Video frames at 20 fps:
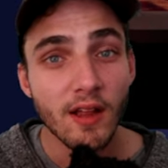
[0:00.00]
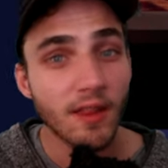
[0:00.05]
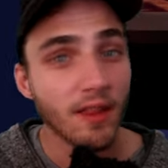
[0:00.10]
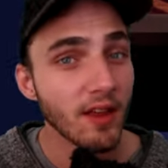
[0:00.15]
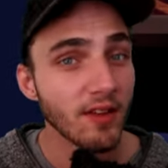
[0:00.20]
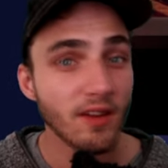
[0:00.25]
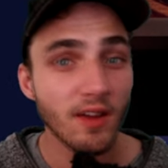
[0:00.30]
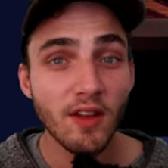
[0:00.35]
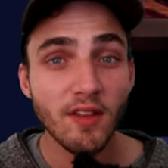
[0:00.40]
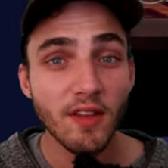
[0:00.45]

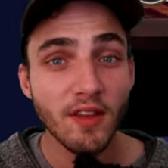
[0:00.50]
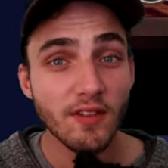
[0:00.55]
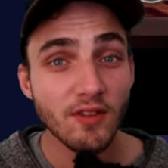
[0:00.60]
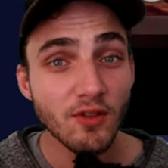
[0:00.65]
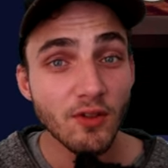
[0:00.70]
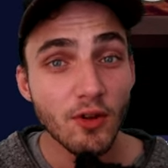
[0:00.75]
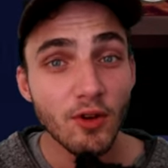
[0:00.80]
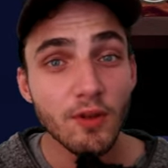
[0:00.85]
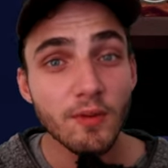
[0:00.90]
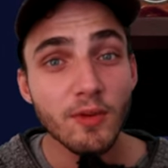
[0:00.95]
there's
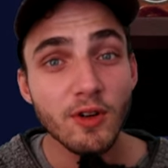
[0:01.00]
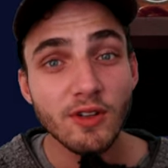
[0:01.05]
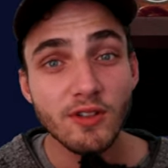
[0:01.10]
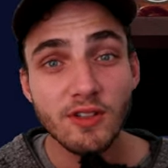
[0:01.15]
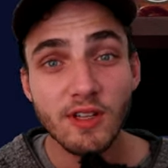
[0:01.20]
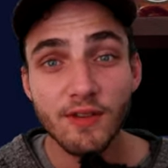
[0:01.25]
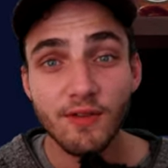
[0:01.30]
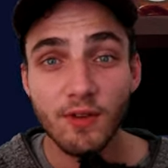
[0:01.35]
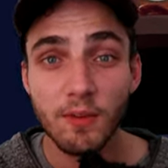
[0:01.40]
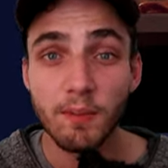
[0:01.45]
numerous
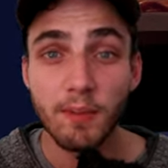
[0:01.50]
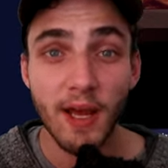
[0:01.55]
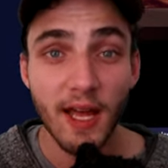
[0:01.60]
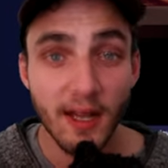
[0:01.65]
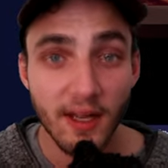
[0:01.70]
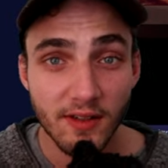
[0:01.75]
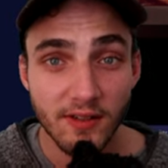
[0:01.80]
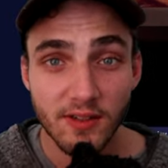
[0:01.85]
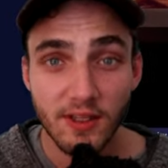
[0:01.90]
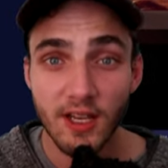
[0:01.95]
different
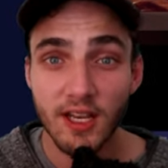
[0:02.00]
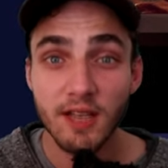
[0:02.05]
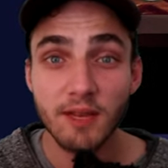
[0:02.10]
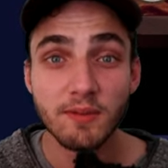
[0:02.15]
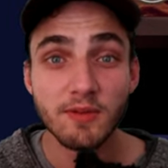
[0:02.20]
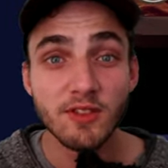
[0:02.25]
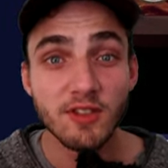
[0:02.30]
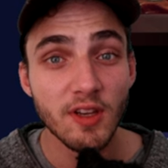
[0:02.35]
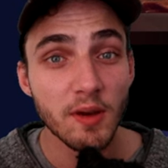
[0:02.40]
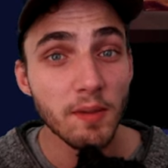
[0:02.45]
betting
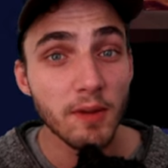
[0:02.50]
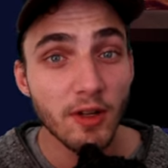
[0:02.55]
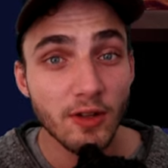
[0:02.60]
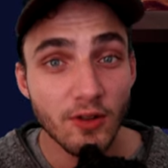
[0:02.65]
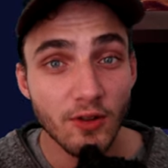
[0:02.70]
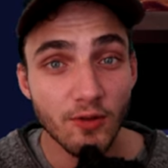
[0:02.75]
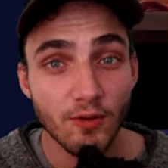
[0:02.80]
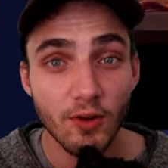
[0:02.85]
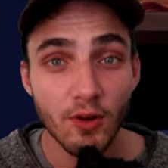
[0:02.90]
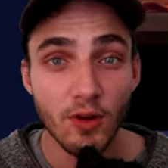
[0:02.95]
schemes similar
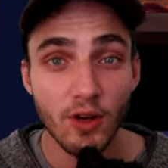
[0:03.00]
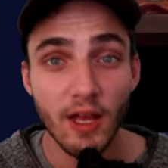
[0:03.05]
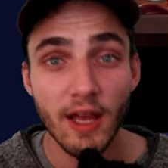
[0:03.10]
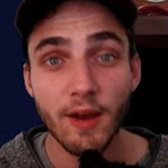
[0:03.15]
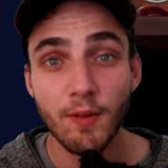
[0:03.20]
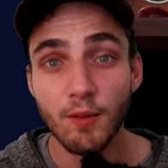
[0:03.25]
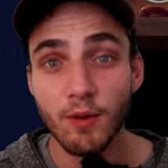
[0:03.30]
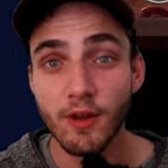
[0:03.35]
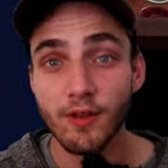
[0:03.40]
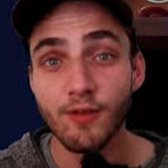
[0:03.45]
to
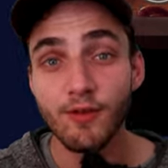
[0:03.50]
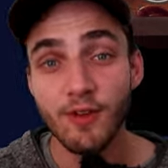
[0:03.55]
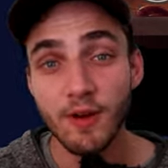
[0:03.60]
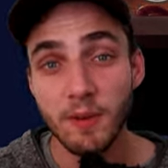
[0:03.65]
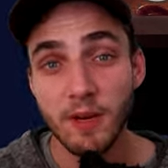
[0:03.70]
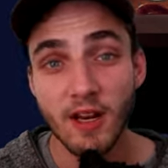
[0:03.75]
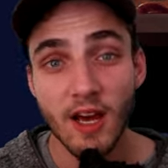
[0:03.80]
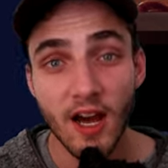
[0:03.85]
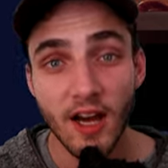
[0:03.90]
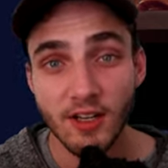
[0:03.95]
roulette with
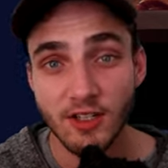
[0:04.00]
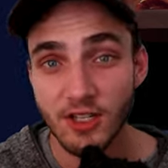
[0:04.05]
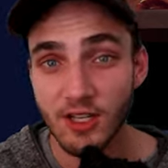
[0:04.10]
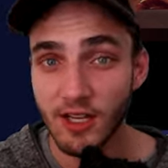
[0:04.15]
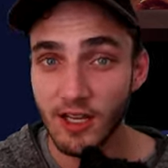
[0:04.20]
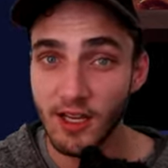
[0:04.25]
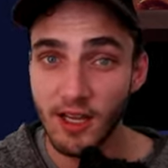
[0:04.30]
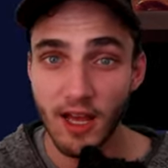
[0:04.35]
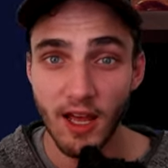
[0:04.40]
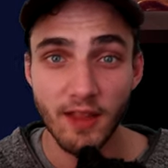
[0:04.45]

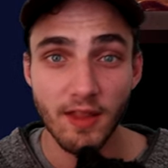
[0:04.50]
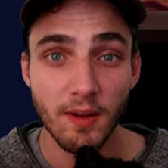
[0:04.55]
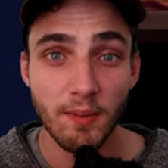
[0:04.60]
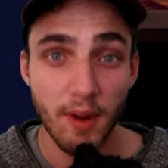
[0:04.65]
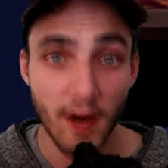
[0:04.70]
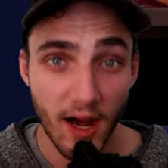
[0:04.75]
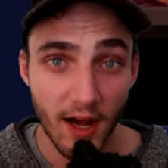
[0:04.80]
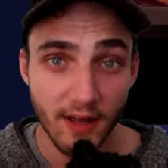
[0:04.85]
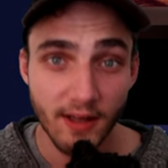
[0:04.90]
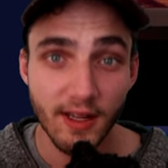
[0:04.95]
Fibonacci and the
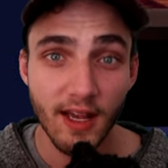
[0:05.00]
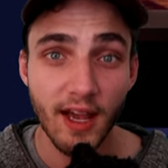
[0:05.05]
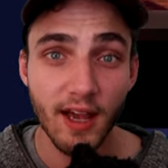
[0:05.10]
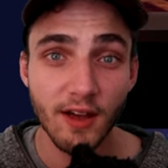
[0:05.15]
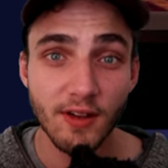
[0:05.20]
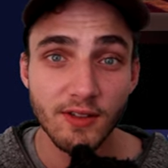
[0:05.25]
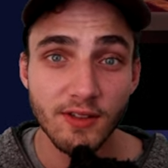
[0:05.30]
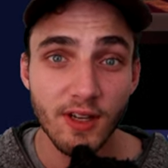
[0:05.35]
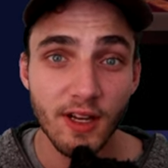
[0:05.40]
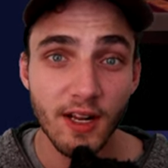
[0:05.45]

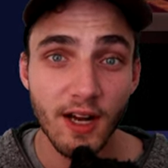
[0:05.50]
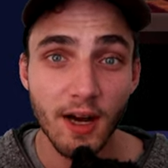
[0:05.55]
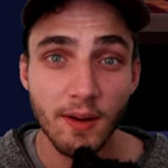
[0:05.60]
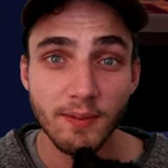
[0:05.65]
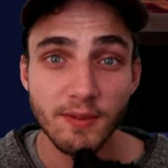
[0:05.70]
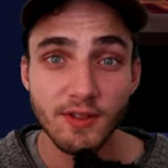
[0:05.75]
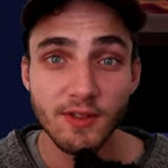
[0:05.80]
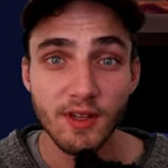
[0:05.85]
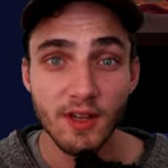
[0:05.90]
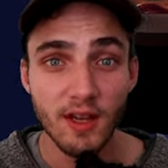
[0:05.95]
martingale
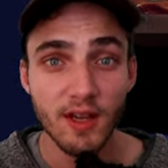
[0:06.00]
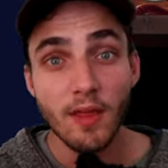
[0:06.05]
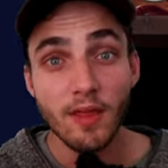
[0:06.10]
setups.